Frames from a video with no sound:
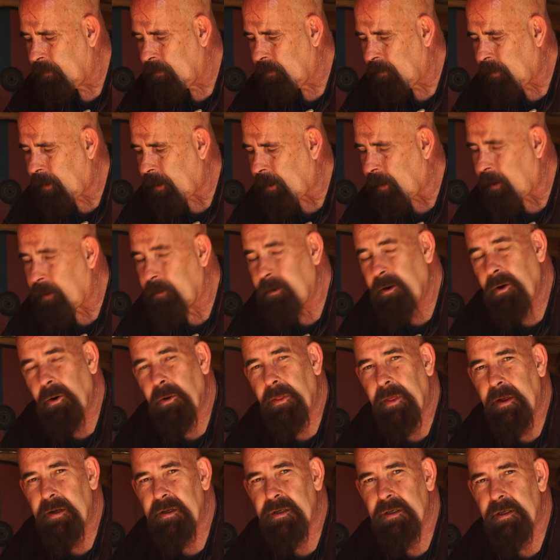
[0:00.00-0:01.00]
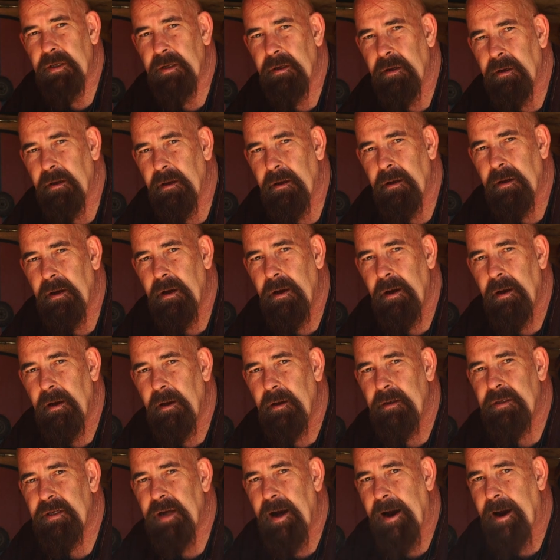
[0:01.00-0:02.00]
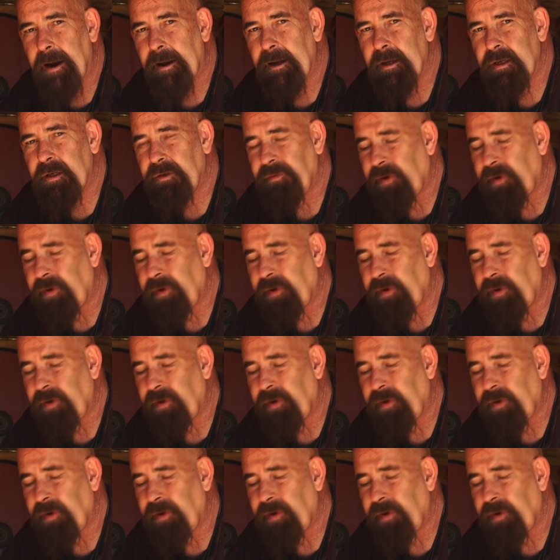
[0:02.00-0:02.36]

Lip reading: Yeah, I know that Chaga is